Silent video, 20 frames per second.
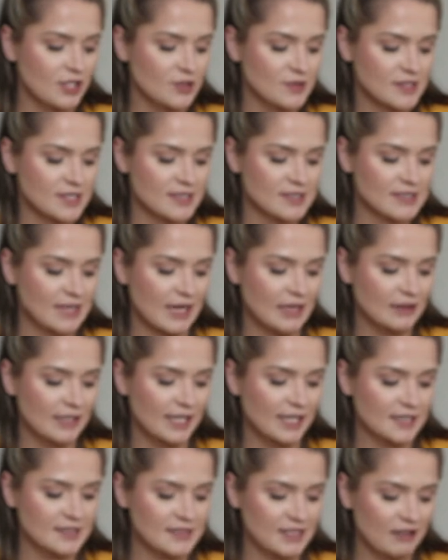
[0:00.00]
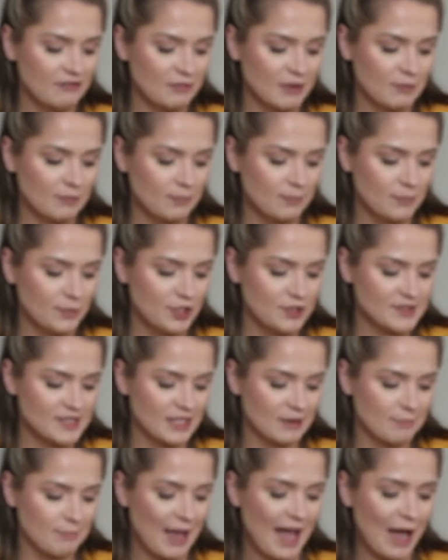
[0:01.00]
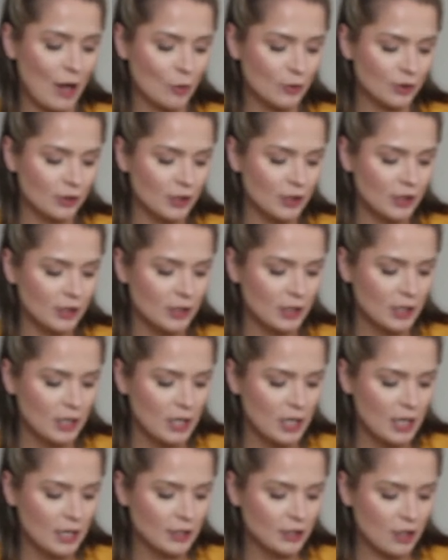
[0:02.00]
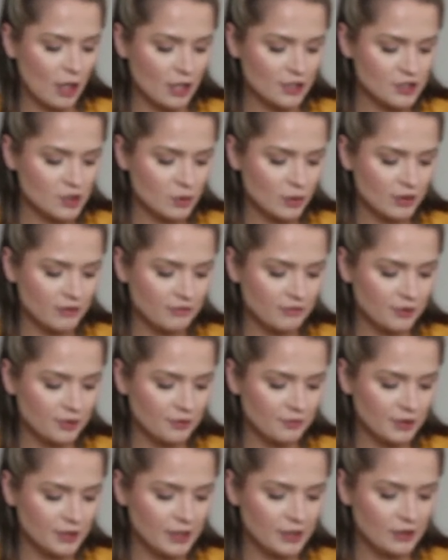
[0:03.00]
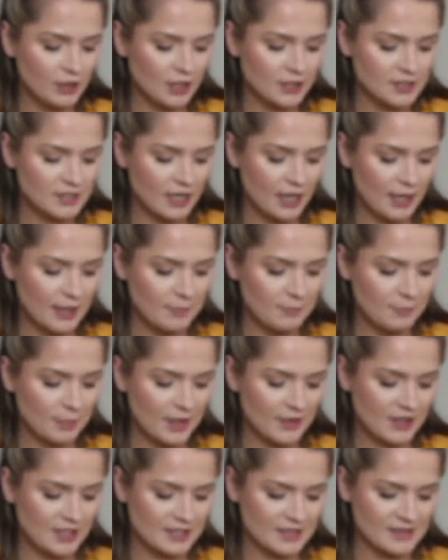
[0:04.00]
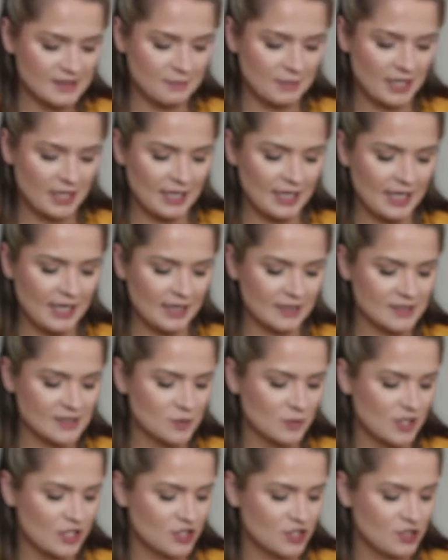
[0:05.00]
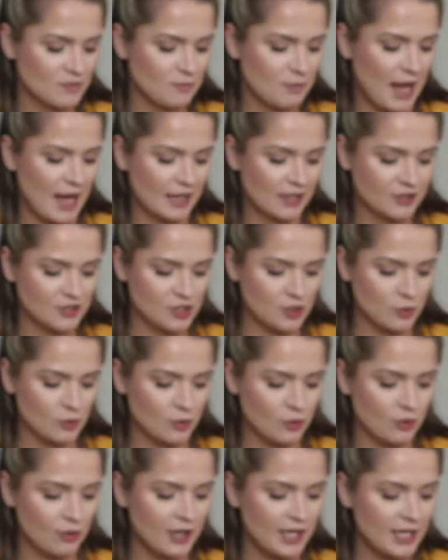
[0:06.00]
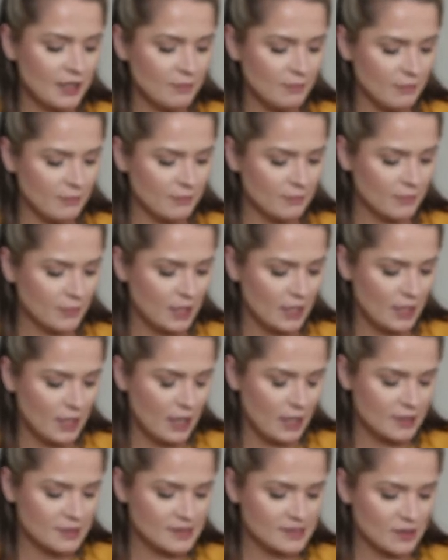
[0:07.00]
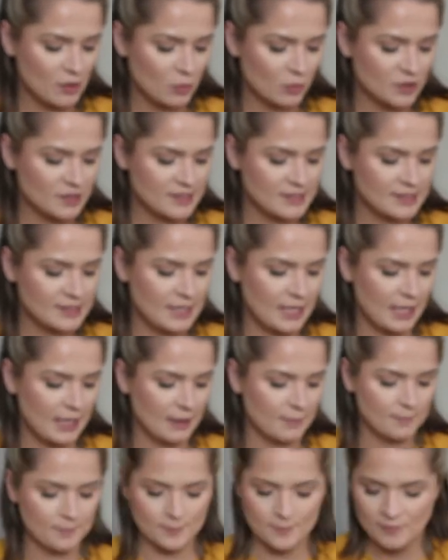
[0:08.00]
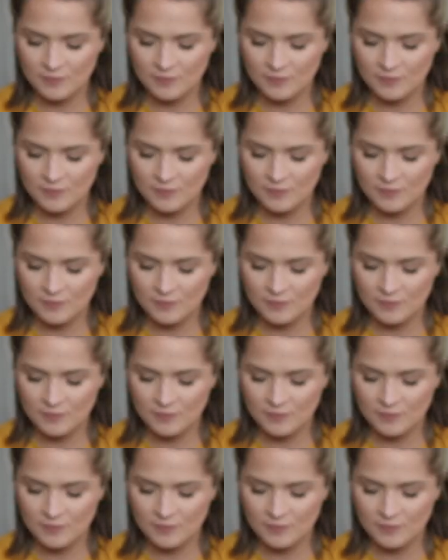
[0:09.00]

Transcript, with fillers: use this. Like I said, I've been using powder contour for a really long time, but that doesn't mean I can't switch back to cream. So we'll see.